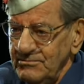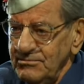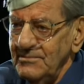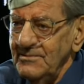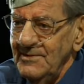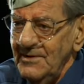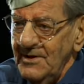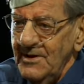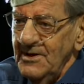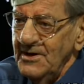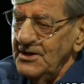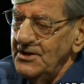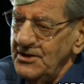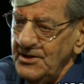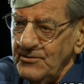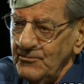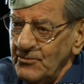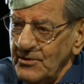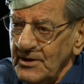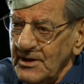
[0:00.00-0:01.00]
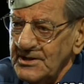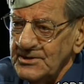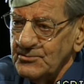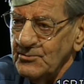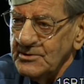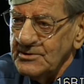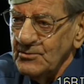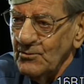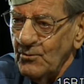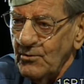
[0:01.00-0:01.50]
he didn't realize what the war
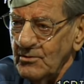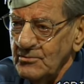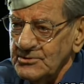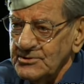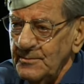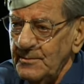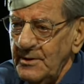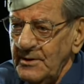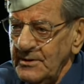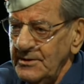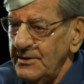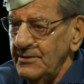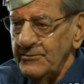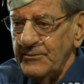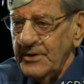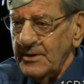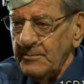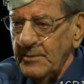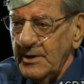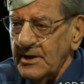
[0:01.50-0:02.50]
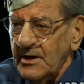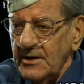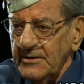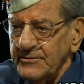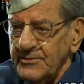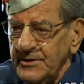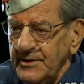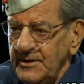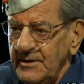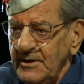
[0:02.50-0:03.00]
was about. He didn't think MacArthur did either.